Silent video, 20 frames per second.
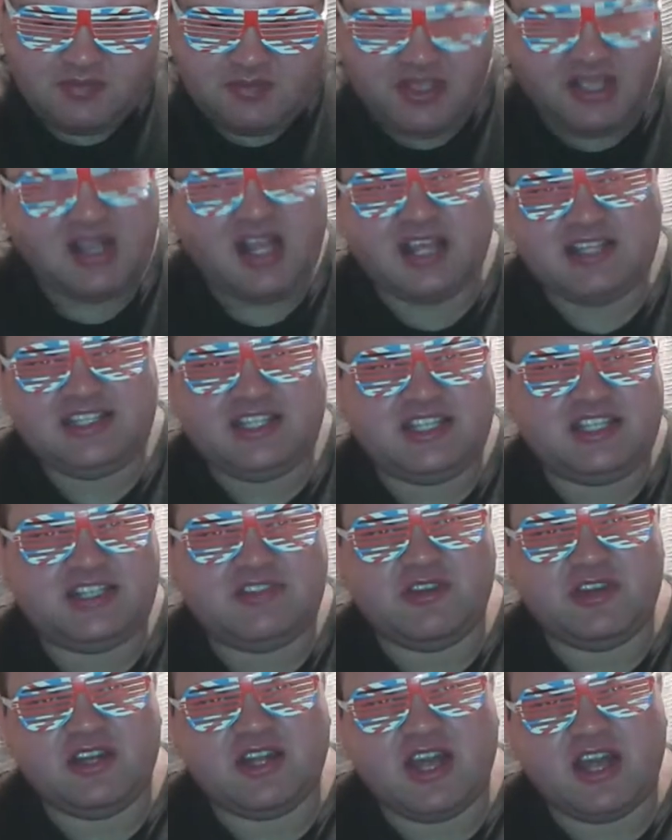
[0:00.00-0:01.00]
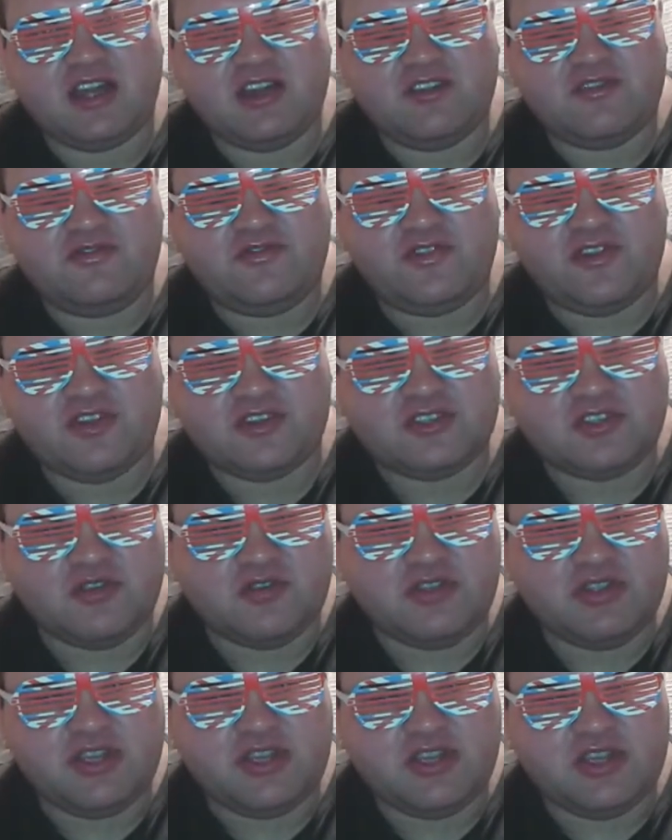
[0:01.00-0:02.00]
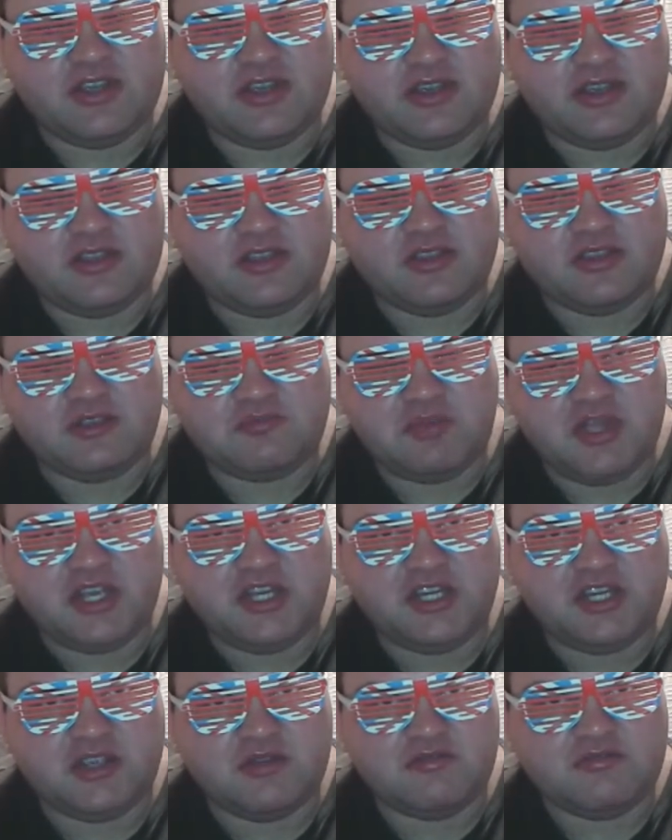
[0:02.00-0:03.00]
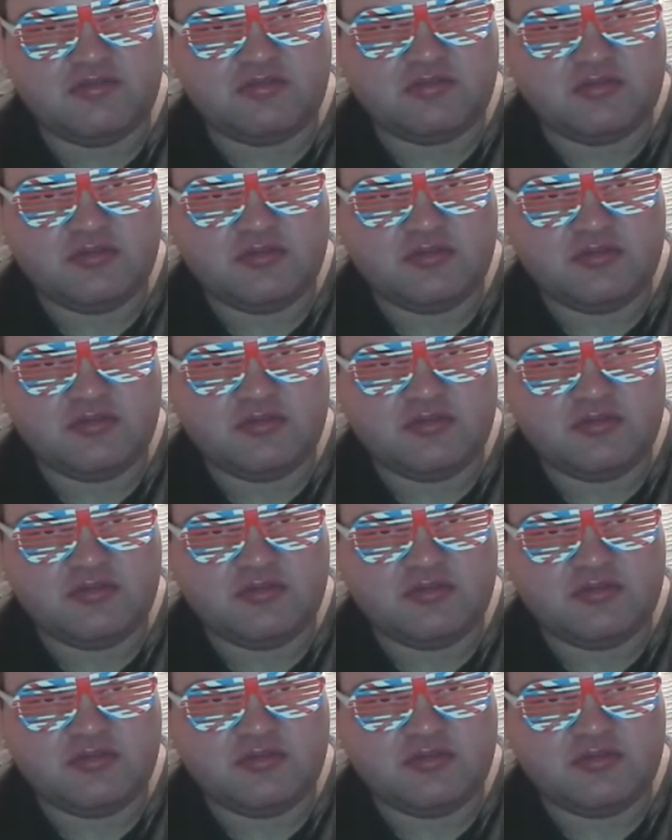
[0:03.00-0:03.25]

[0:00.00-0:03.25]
a bit like District 9 at first, though the spaceship,